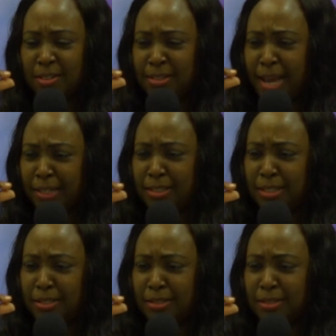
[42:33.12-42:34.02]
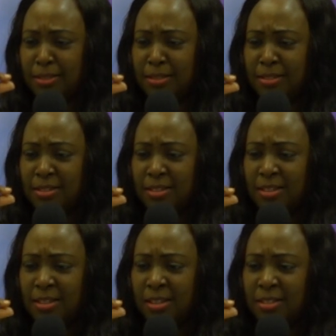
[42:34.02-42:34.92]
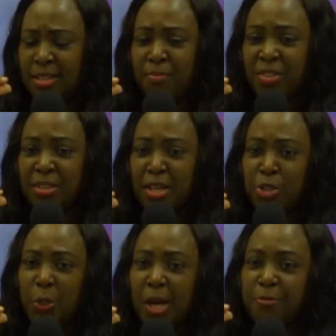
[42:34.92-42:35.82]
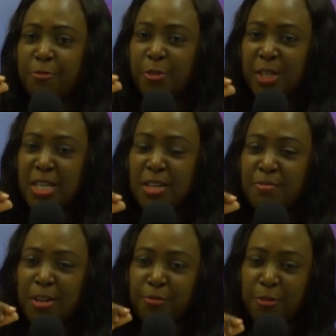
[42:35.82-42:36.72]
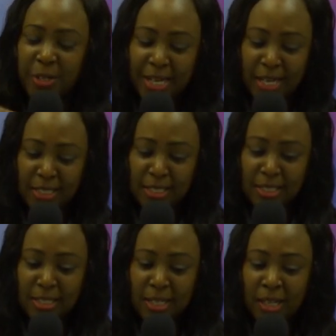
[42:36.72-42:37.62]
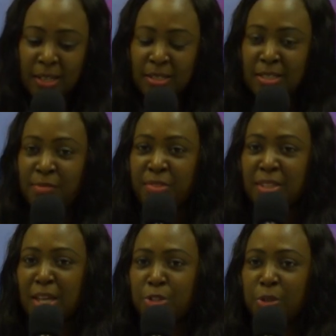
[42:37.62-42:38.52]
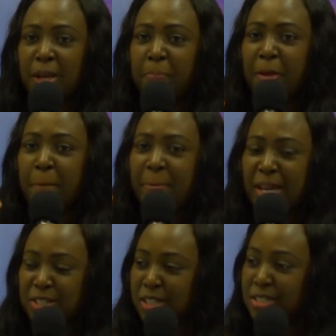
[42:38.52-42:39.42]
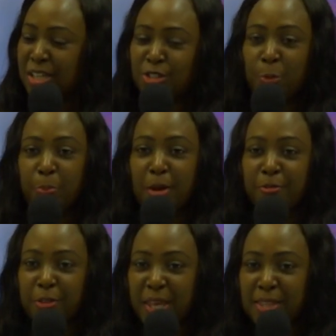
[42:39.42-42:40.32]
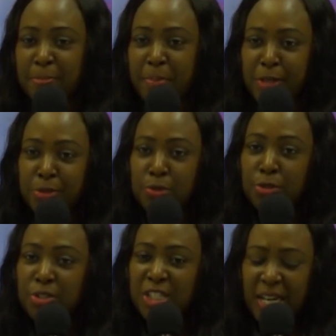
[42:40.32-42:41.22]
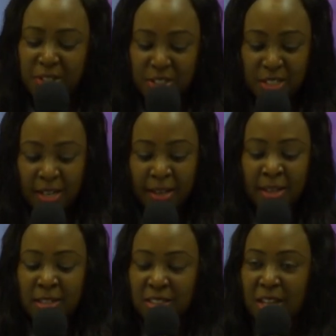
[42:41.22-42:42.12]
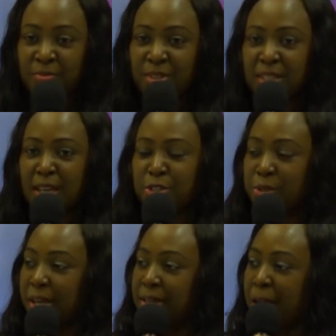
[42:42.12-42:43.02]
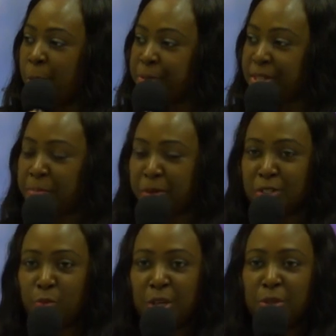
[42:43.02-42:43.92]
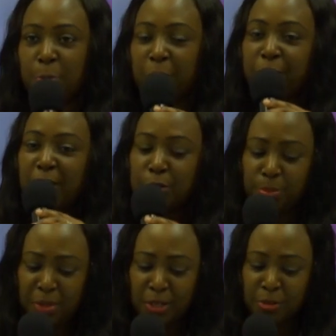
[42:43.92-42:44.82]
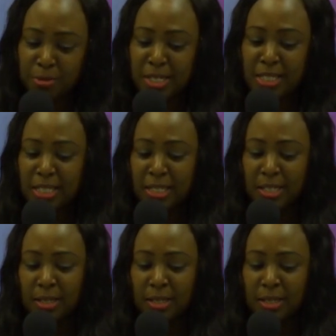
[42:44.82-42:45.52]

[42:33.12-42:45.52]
Like this. Something that you can forgive and forget. Something that you can be patient as you pray for the other person to change. Something that you can help somebody with. You prefer to be greedy.